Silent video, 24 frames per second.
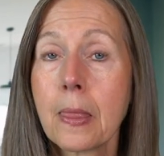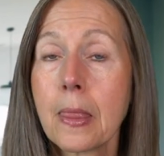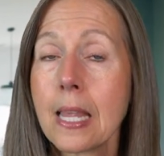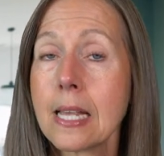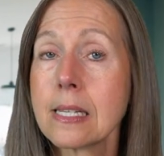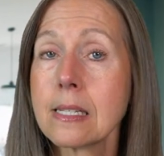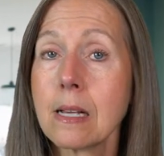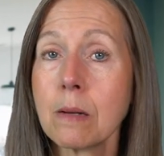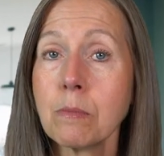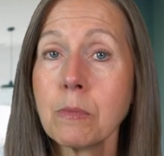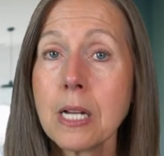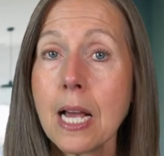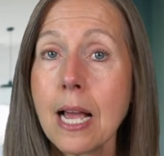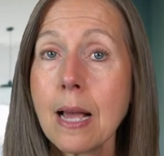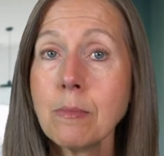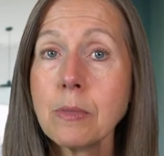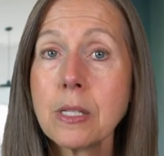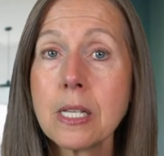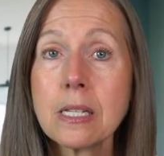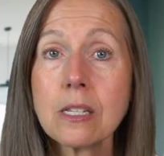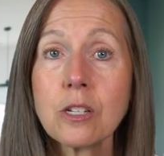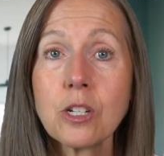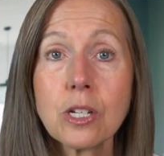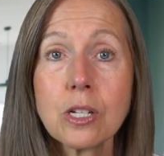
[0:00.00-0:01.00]
Sometimes
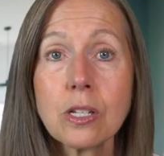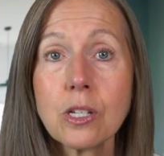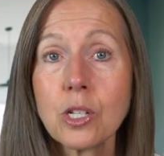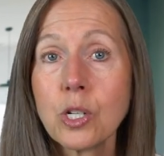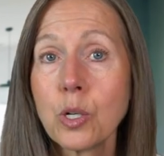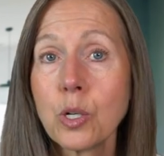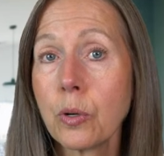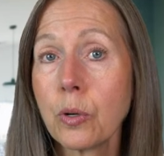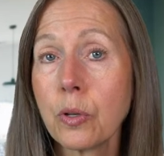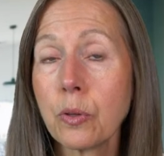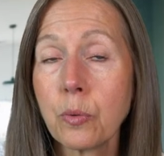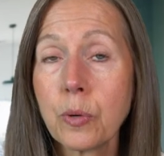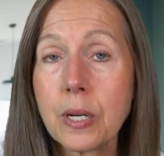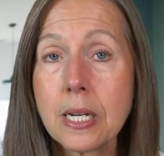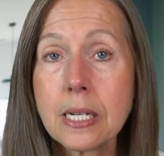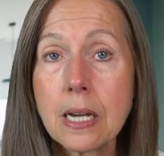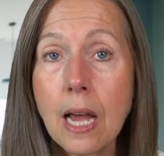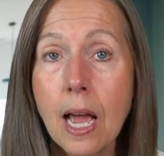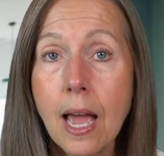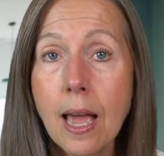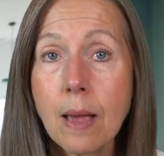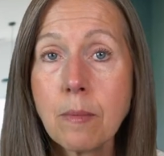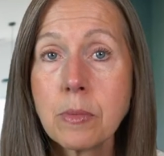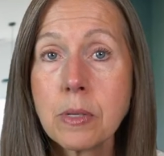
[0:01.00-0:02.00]
it's just three
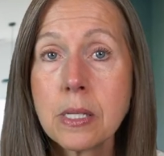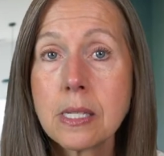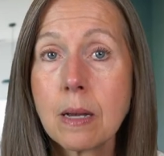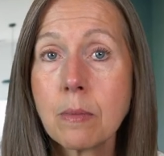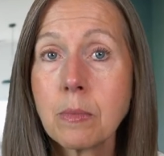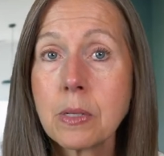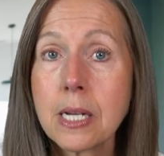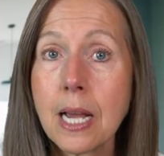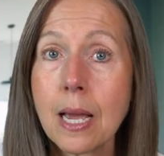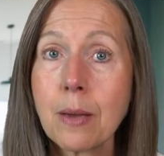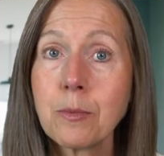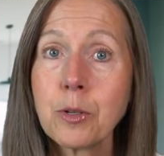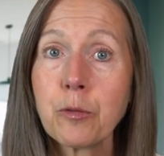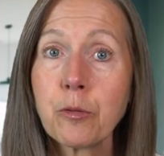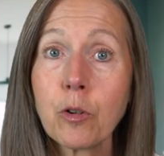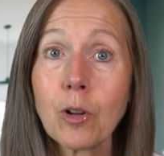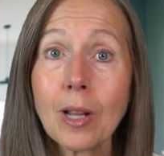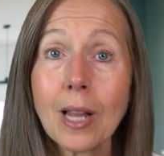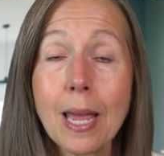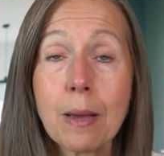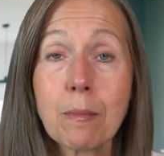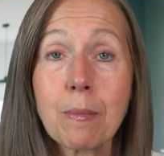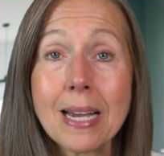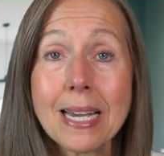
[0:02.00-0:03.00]
times. Sometimes for
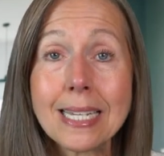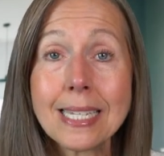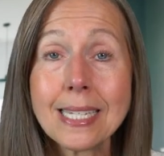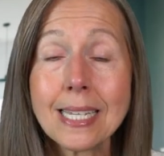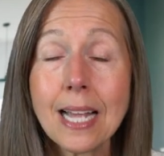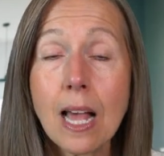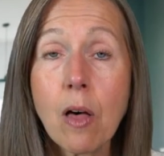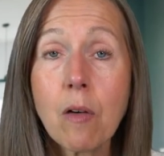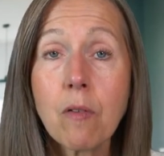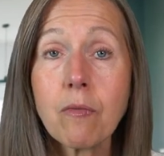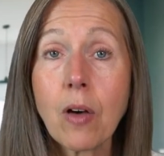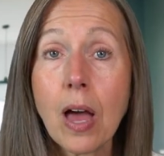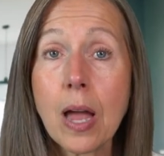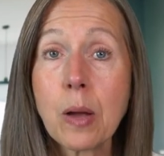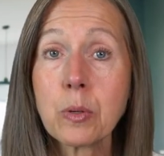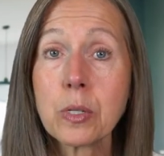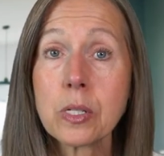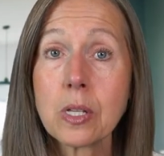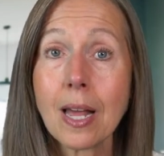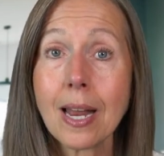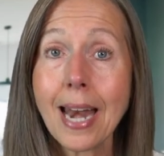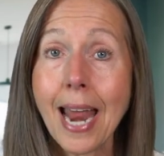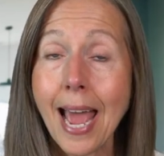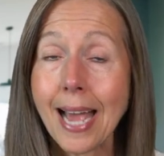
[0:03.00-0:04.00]
like myself, I
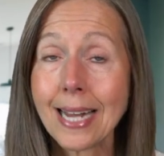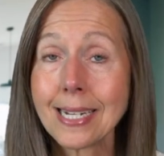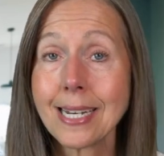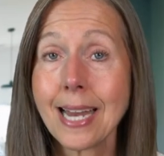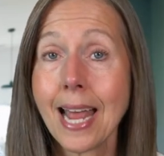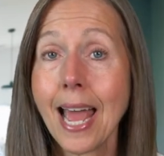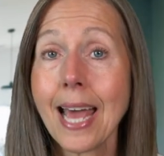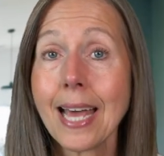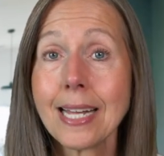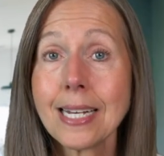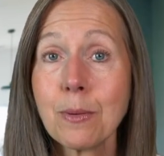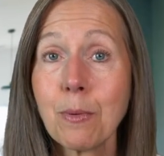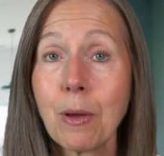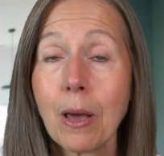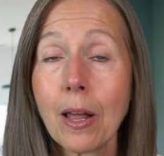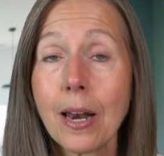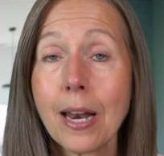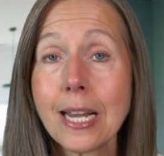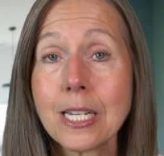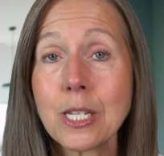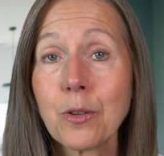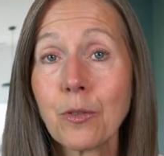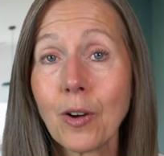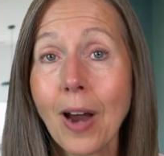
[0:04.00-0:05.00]
was on
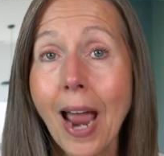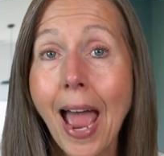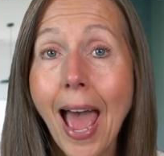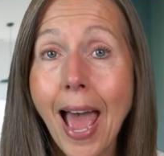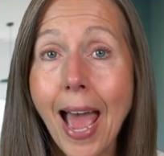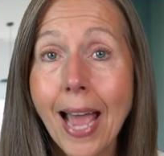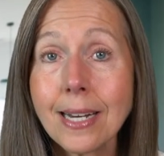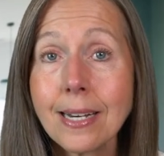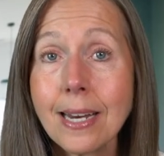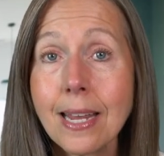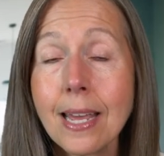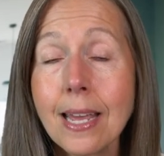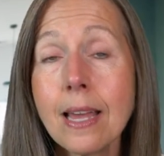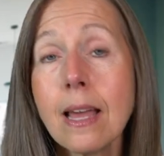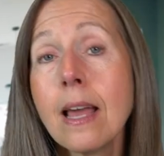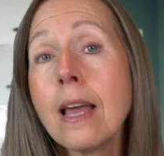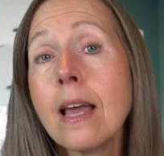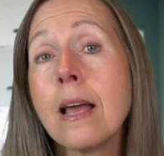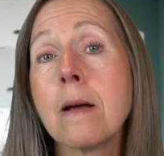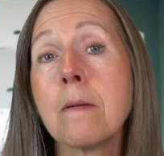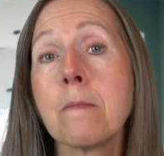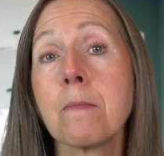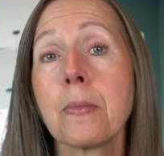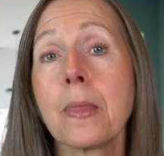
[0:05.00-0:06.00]
antibiotics for acne.
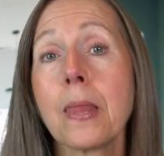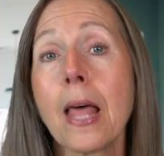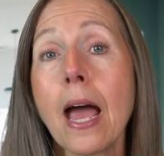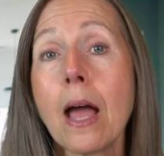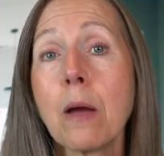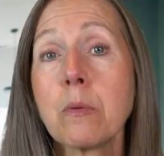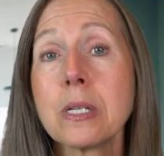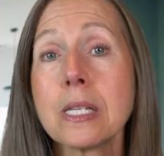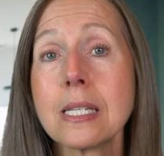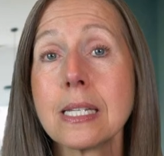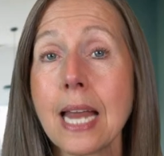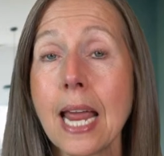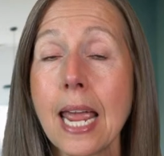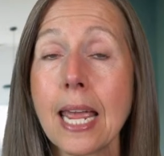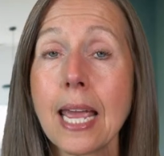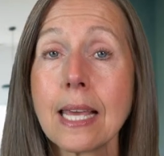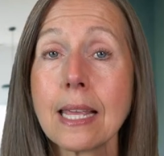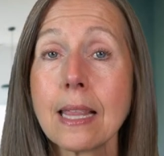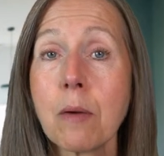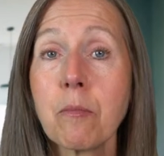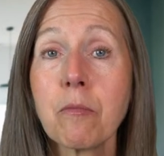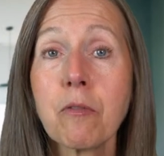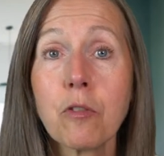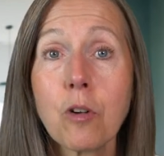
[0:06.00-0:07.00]
I was
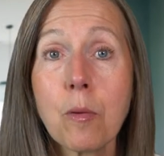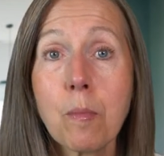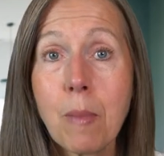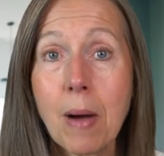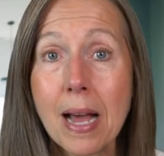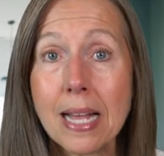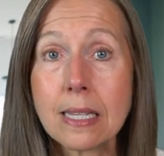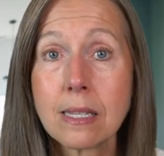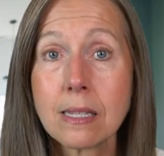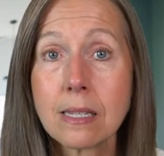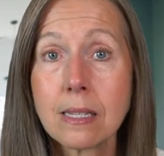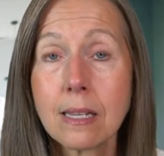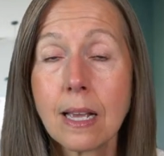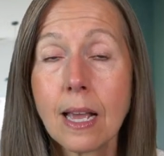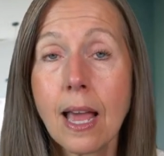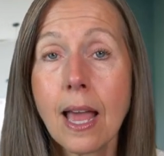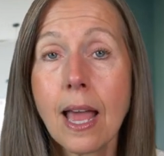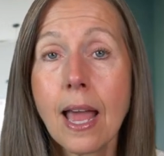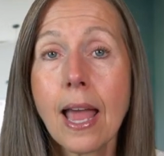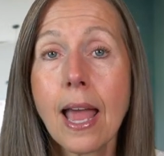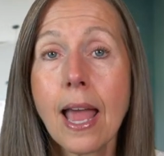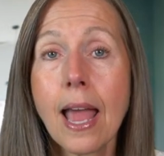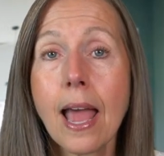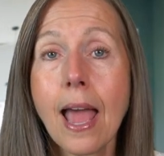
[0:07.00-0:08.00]
taking them for months.
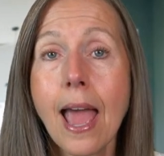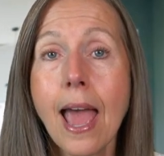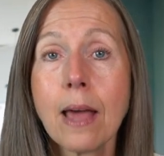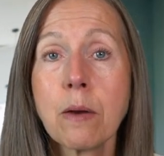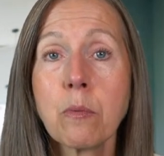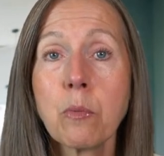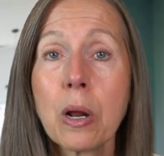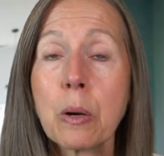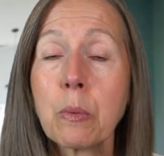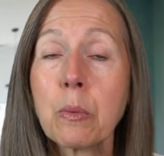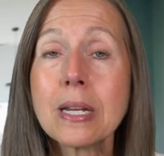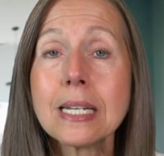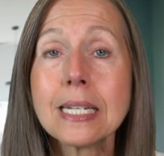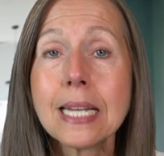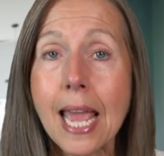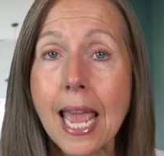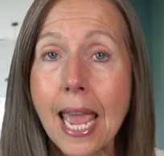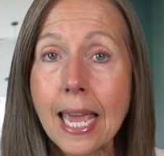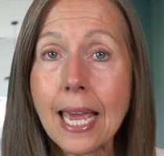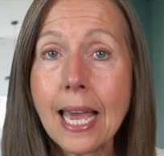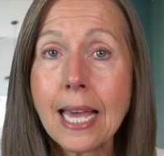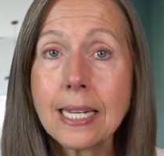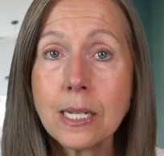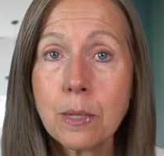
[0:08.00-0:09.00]
And when we
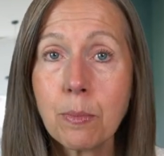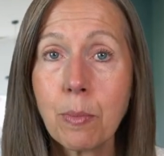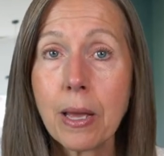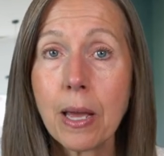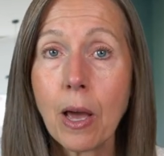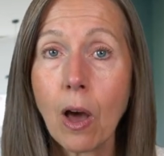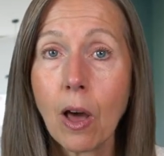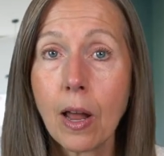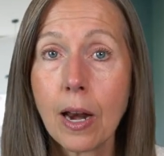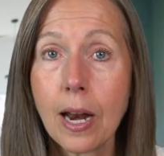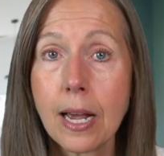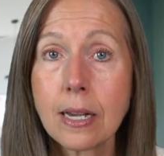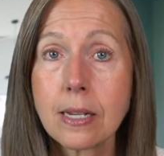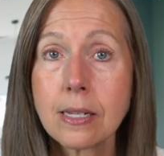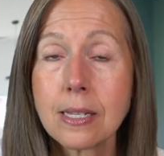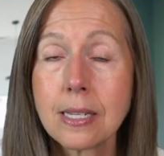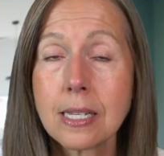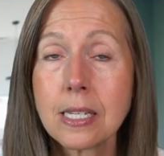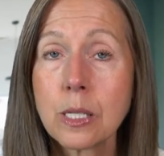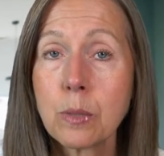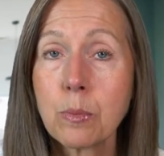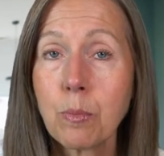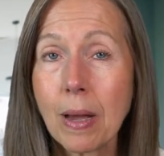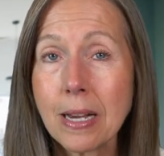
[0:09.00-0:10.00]
take antibiotics,
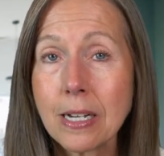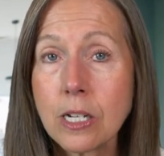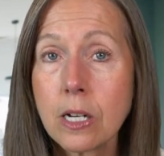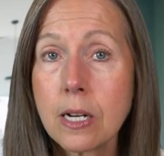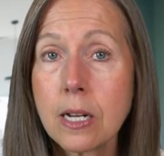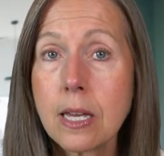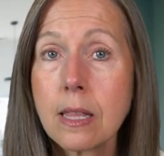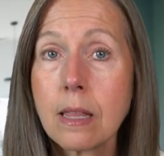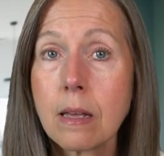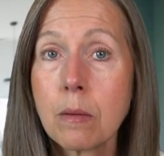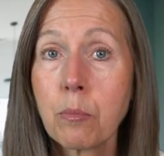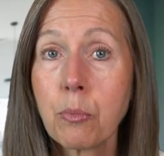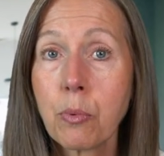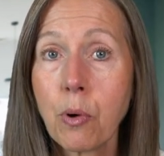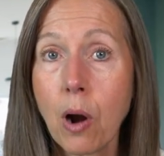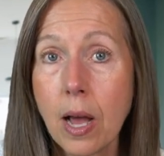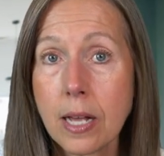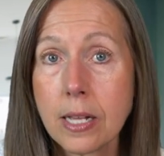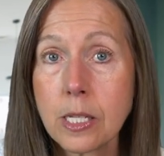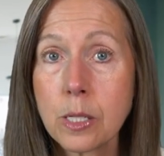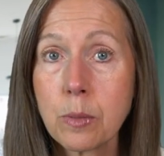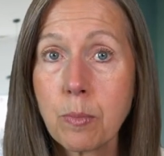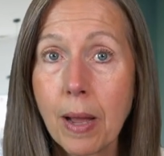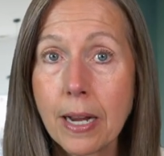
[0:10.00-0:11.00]
especially the
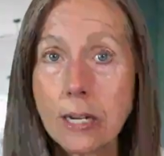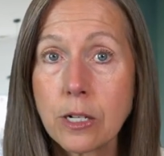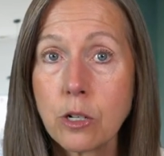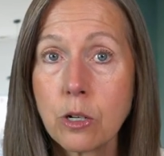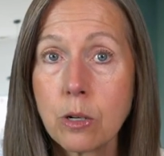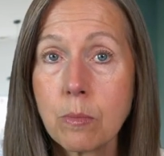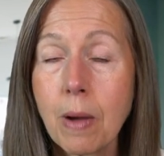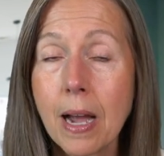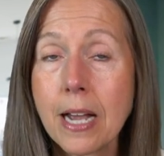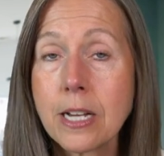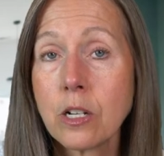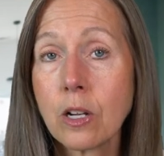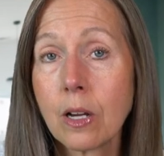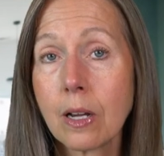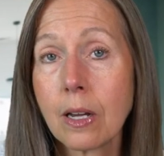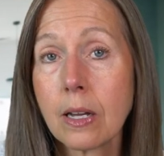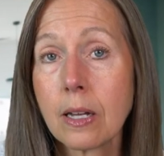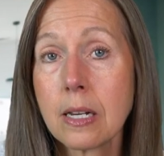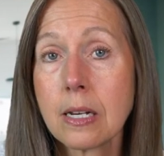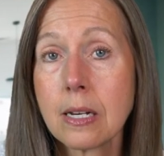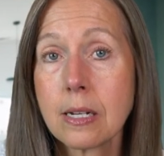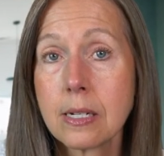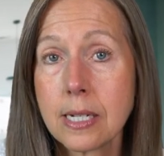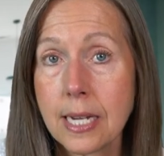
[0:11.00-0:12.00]
broad spectrum, I
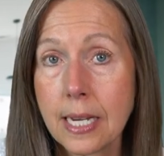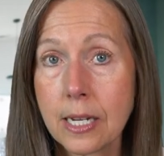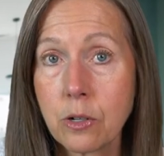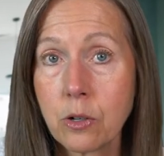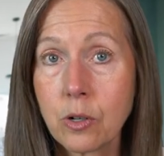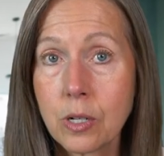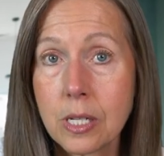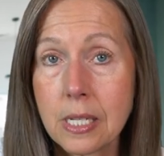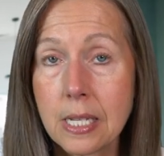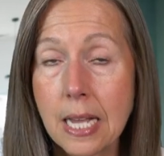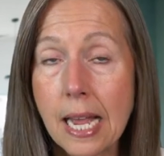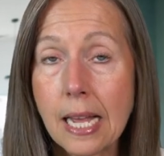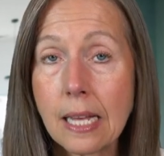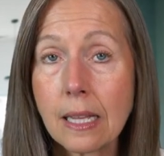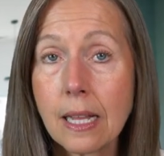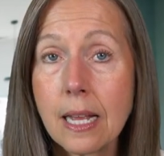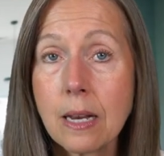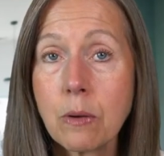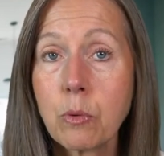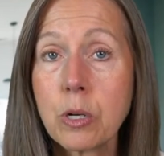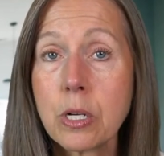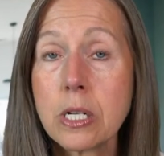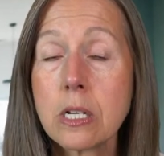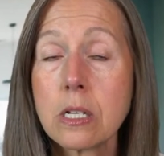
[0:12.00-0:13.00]
took
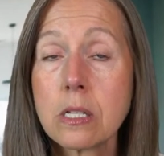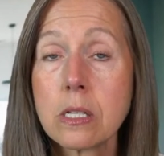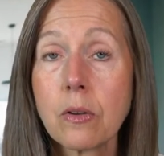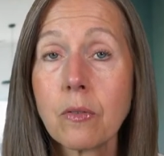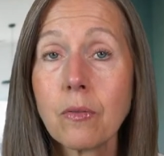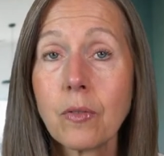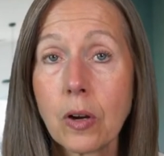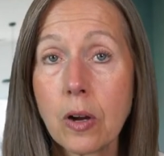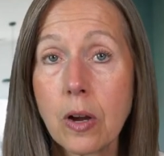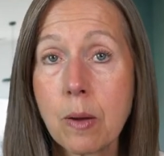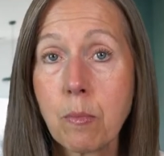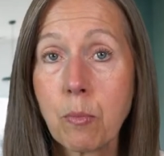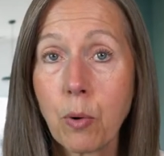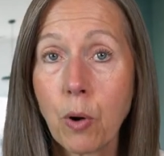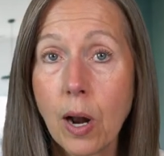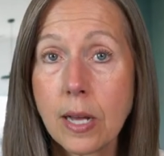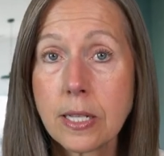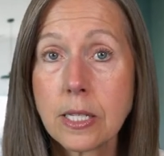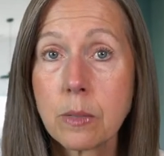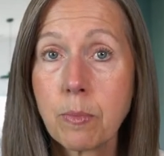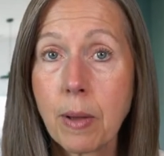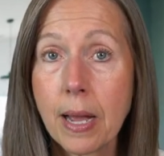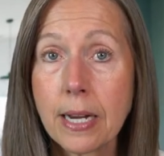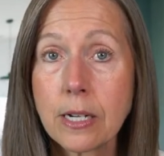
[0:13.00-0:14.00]
tetracycline, which is a very
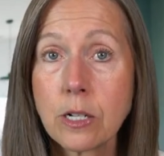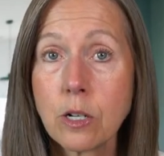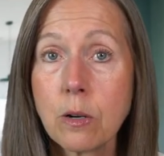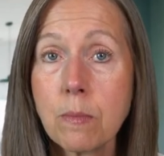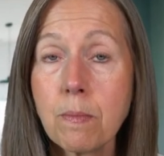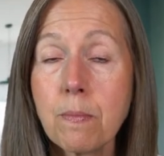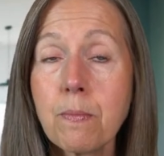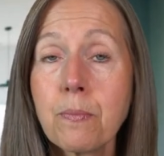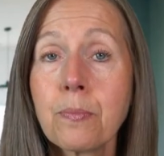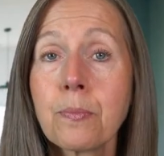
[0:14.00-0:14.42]
broad spectrum.